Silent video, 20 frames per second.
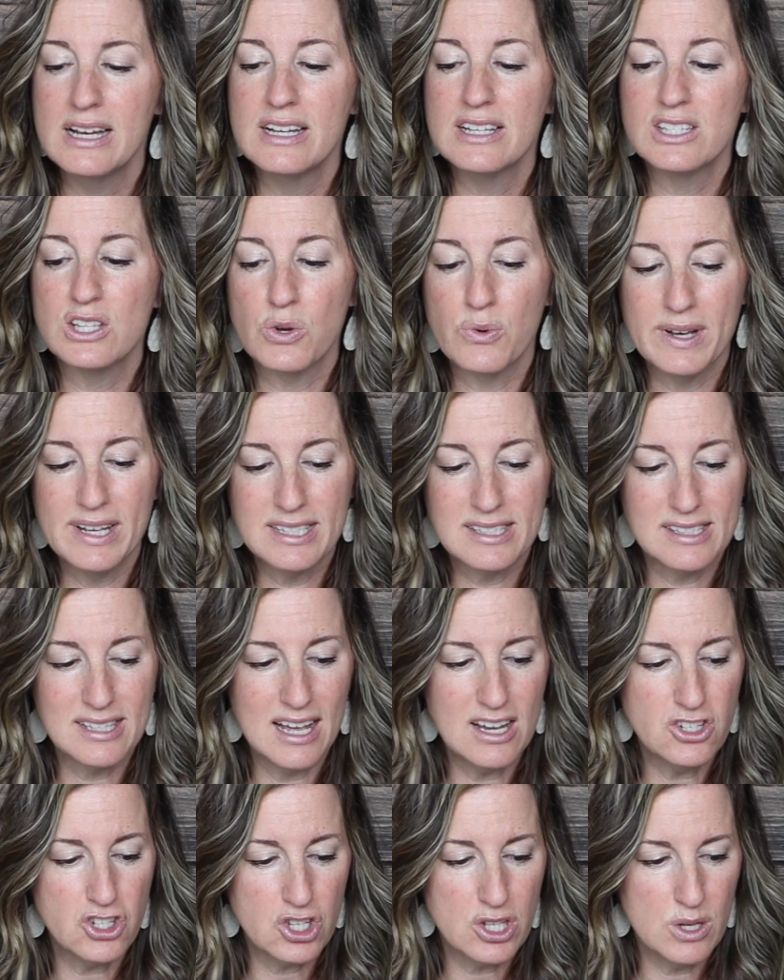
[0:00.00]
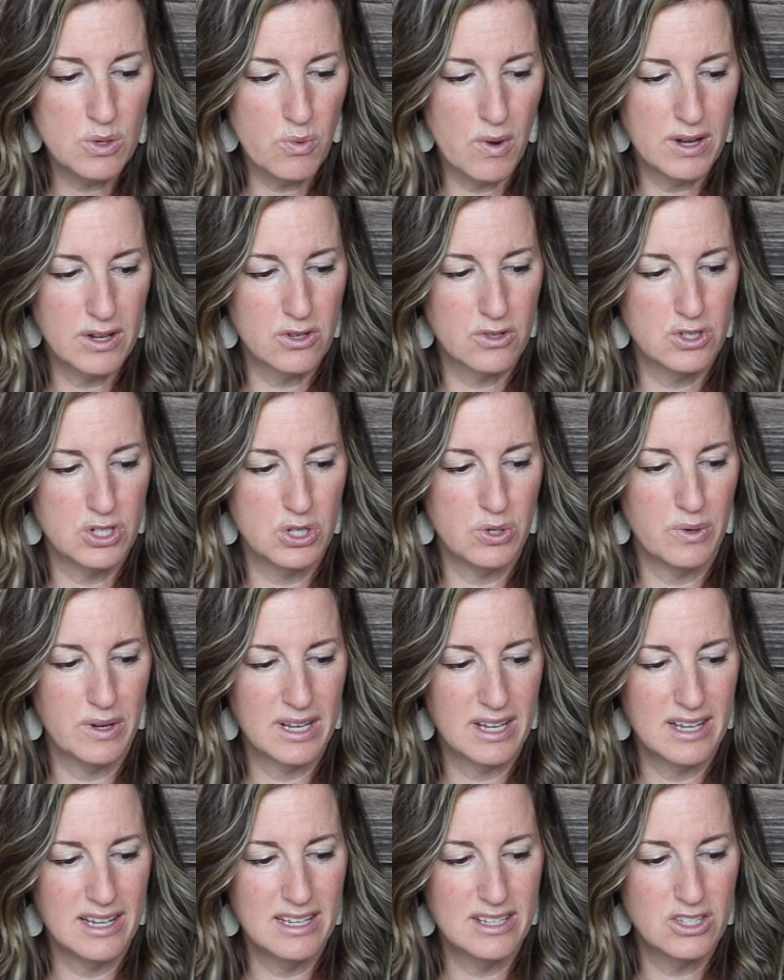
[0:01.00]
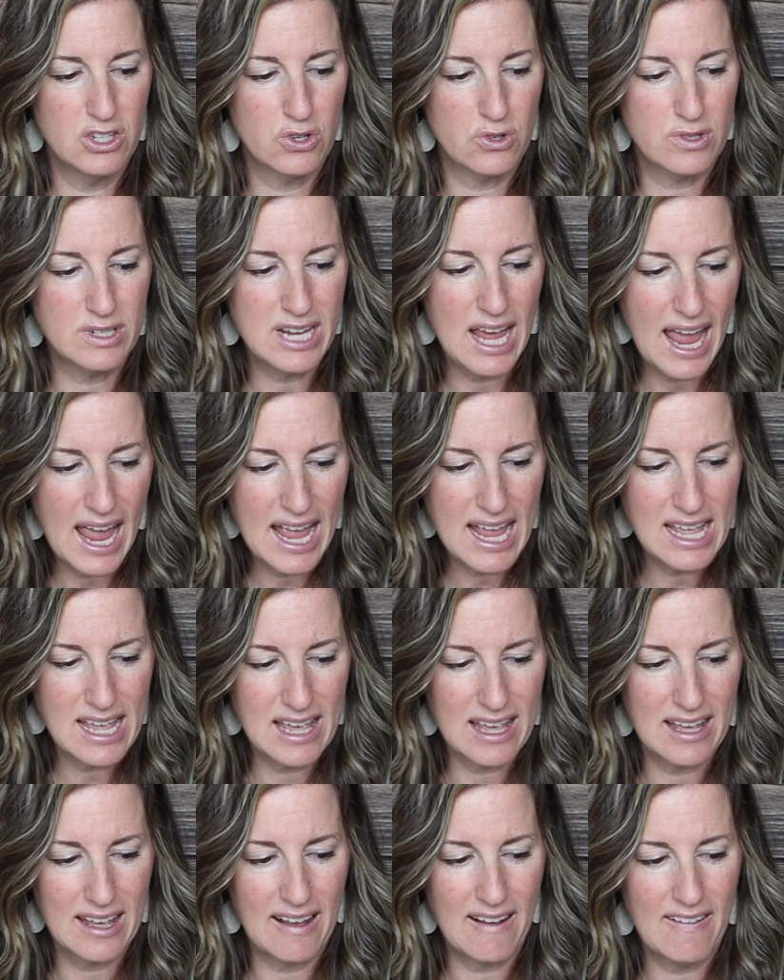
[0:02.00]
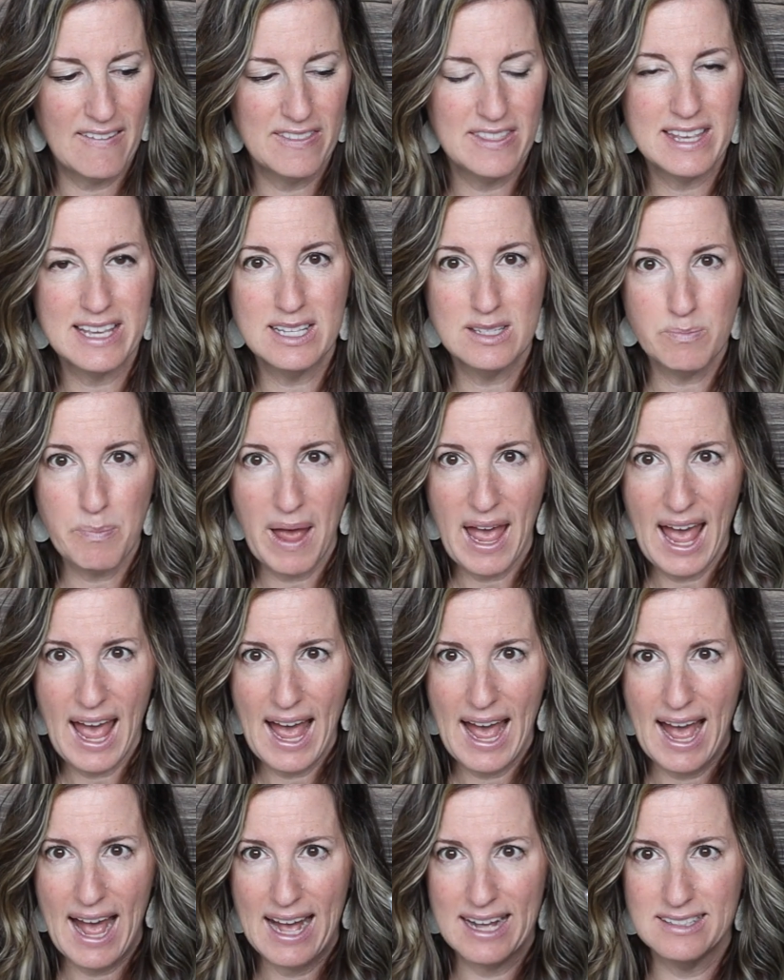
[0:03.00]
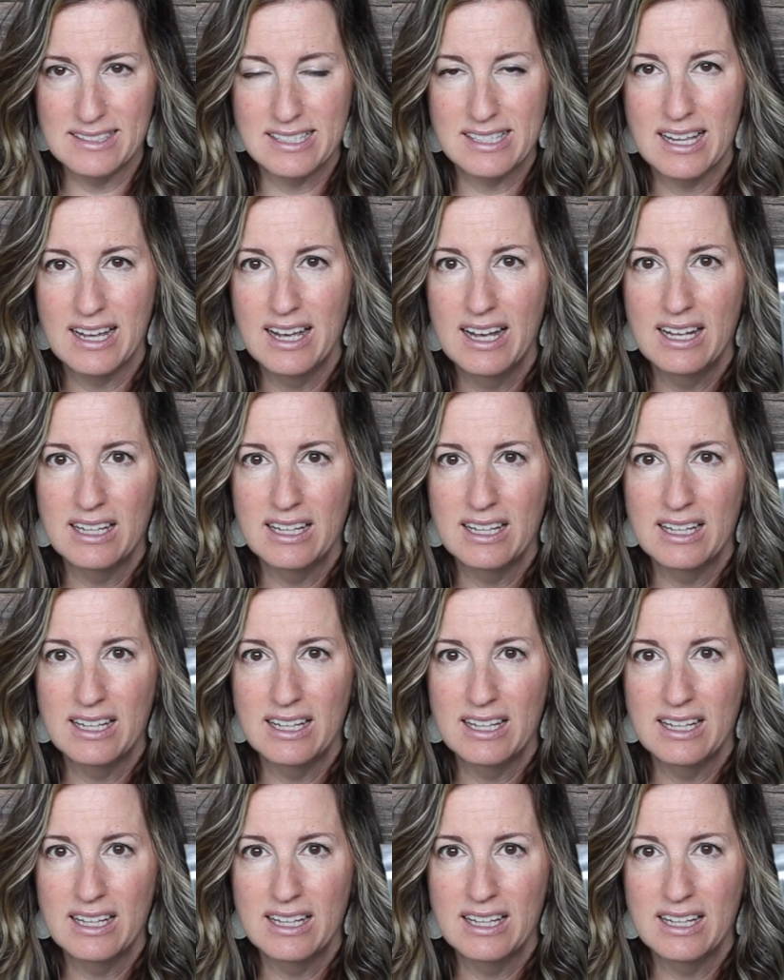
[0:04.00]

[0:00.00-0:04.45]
So essentially what you're doing is you're taking these pads,